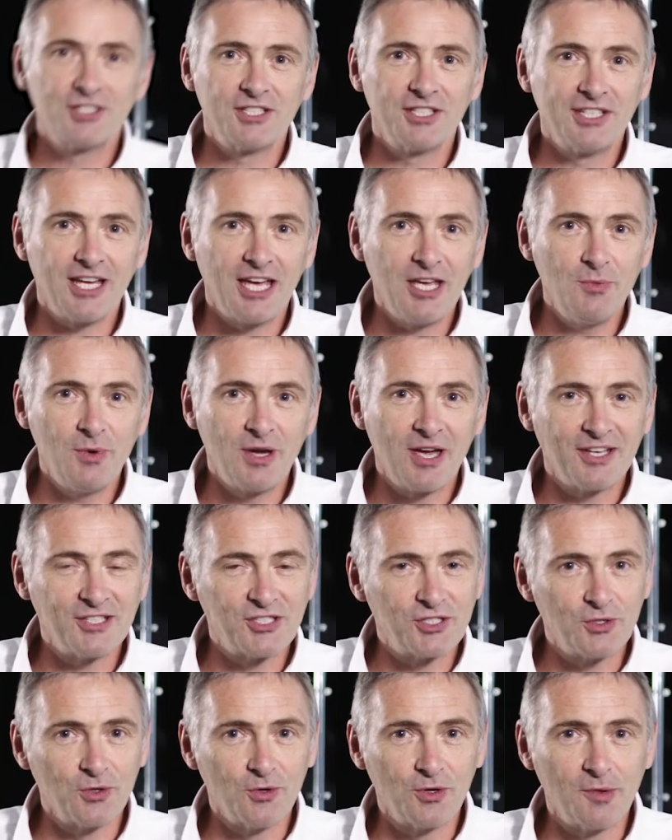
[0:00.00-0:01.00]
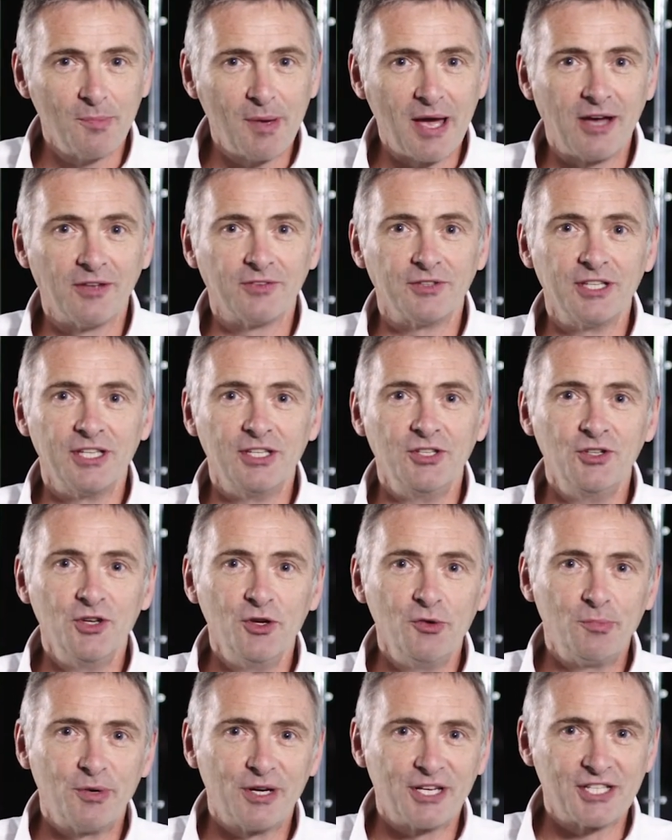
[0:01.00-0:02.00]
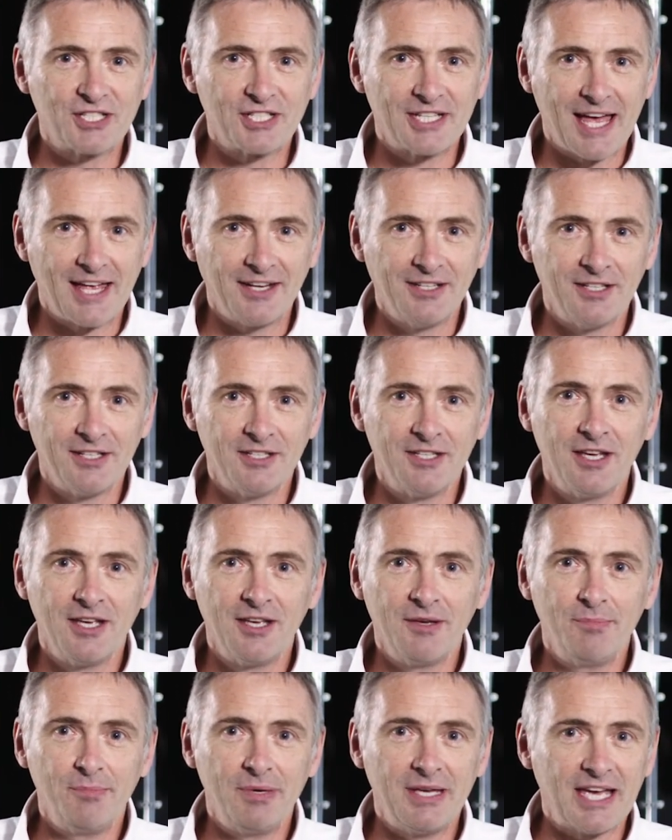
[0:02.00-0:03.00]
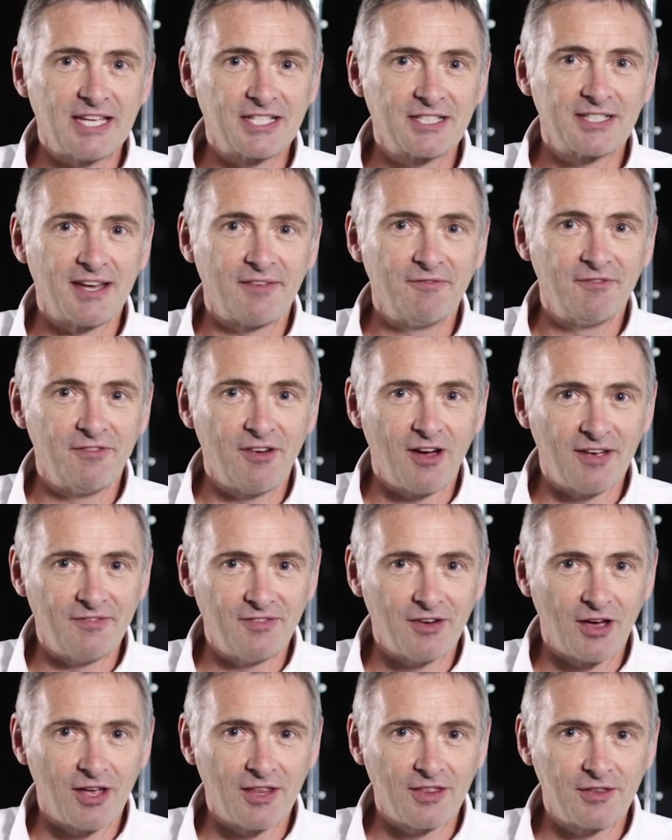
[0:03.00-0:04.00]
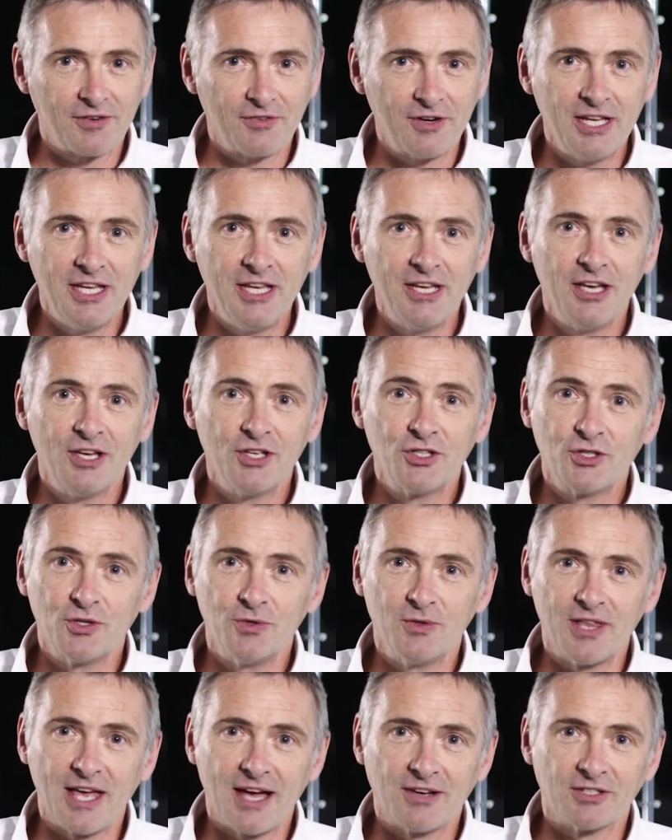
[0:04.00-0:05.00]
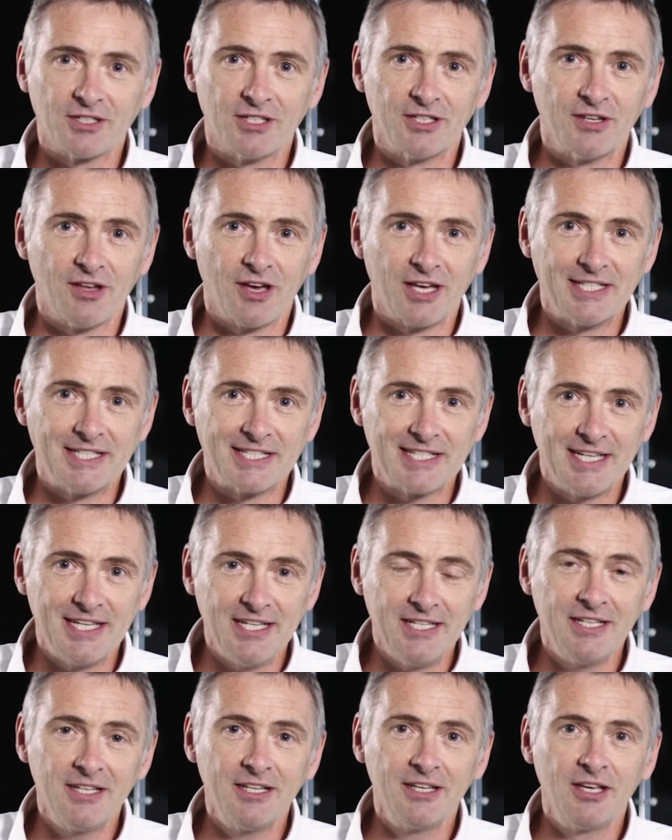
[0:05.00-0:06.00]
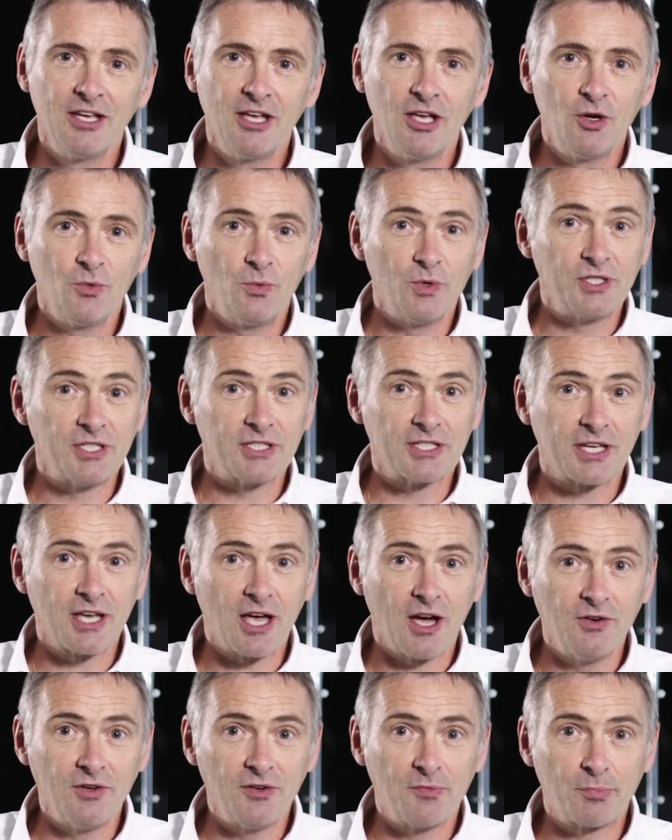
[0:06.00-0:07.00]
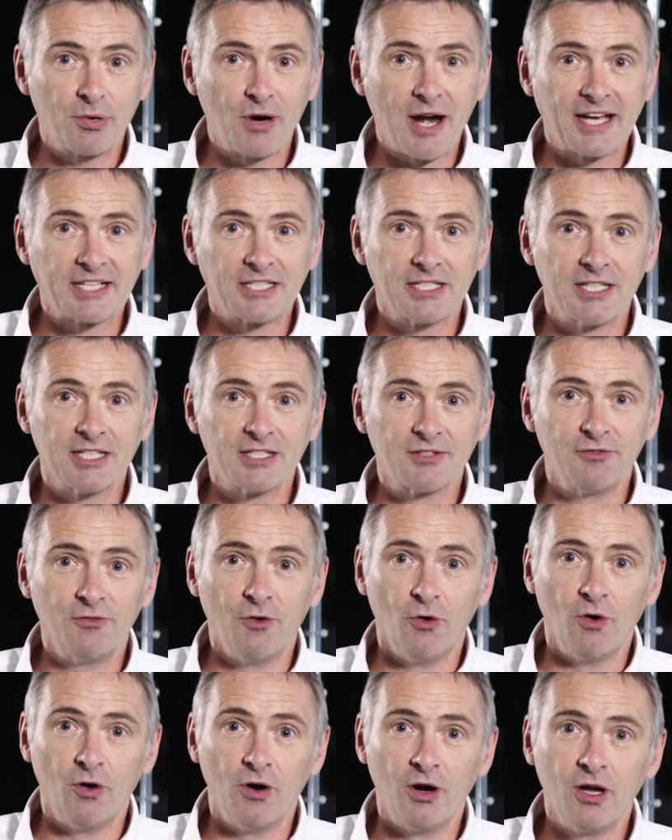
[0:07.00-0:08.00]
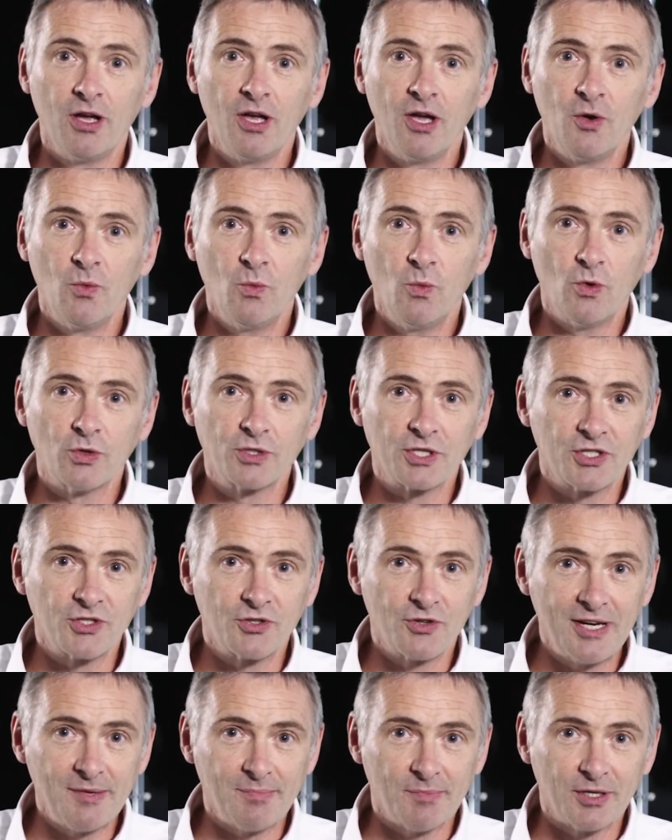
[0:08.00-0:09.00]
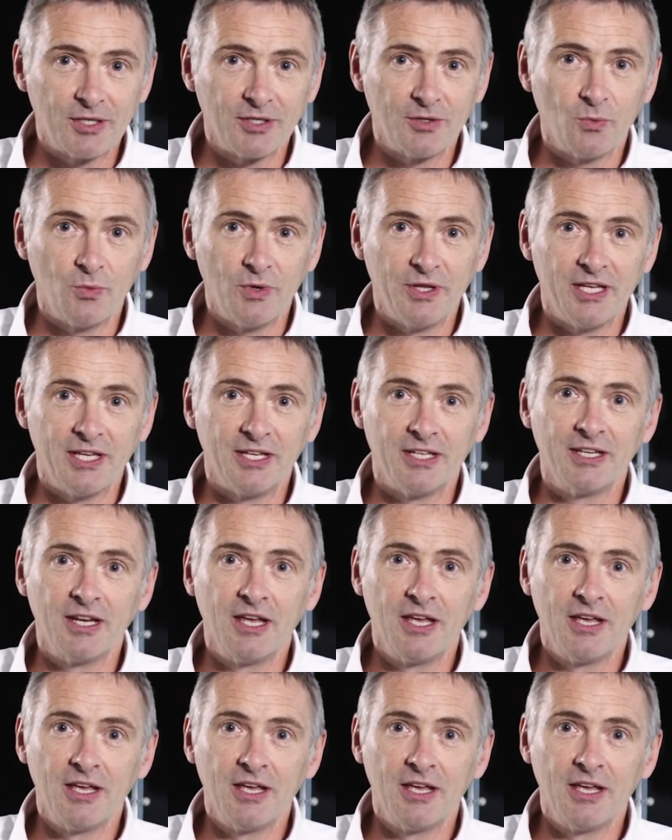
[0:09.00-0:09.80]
Today we're going to talk about the new British standard BS 7593 2019, which is a code of practice for water treatment within